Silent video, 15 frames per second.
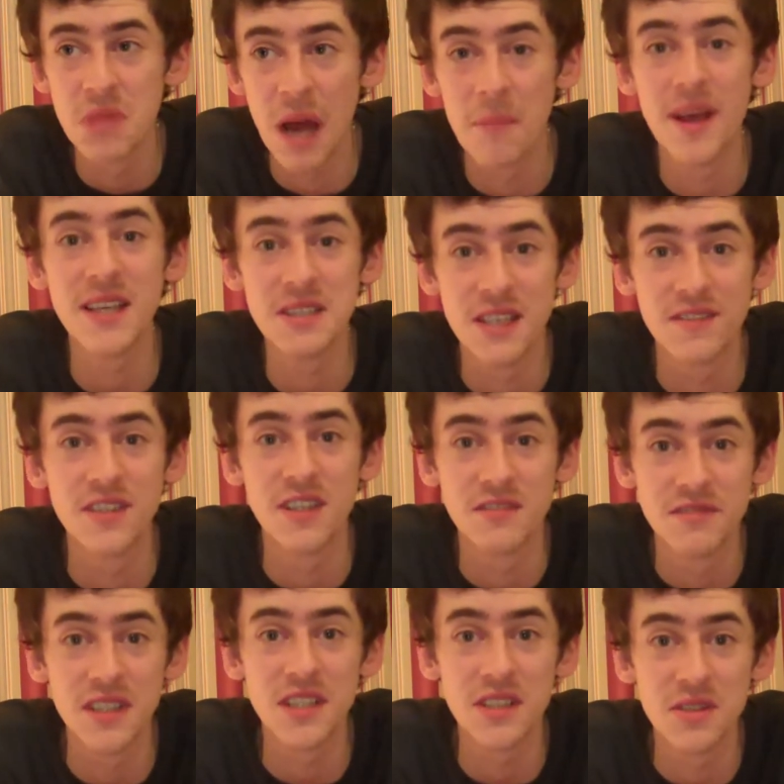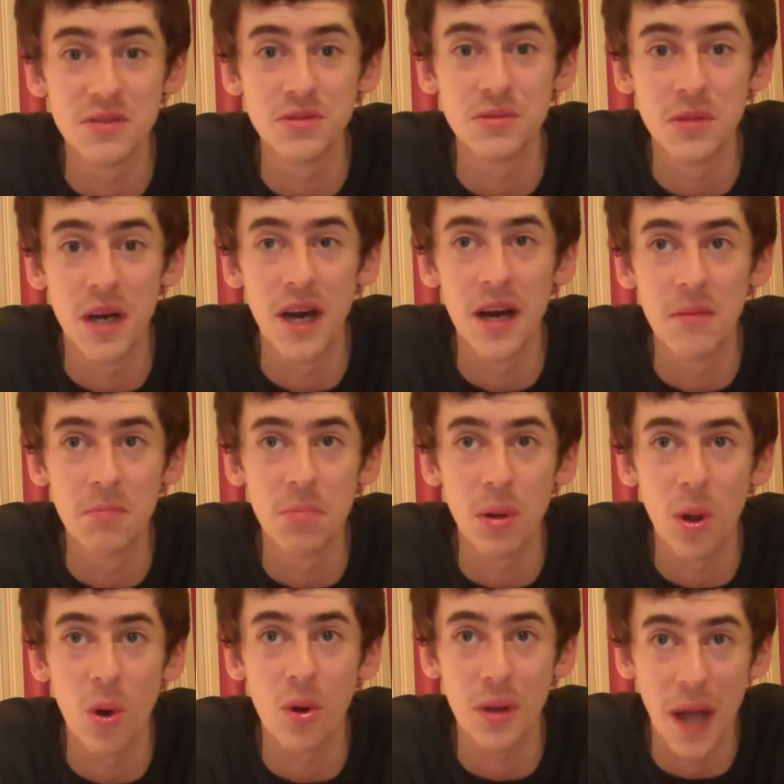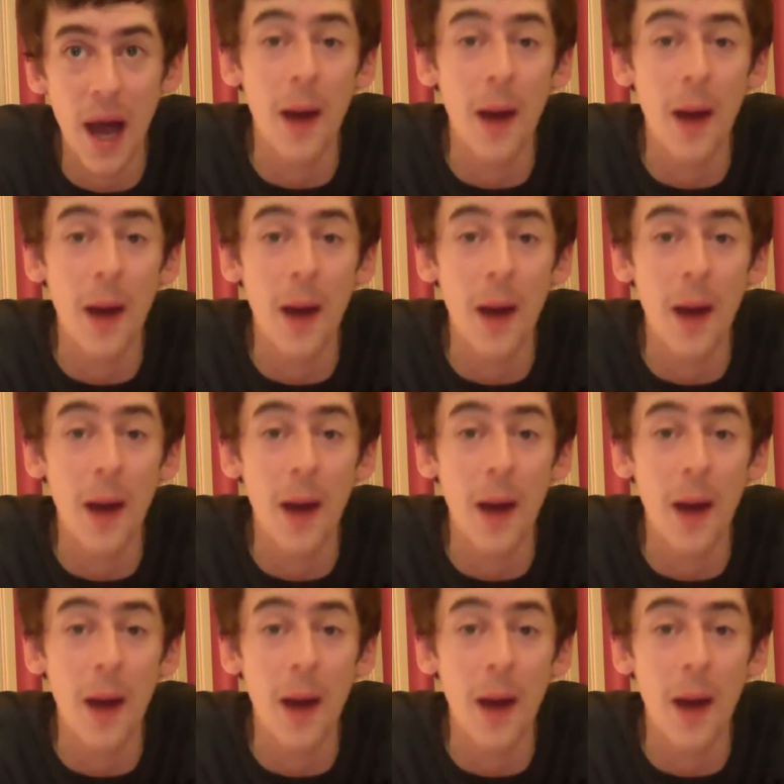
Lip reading: I might give you a video blog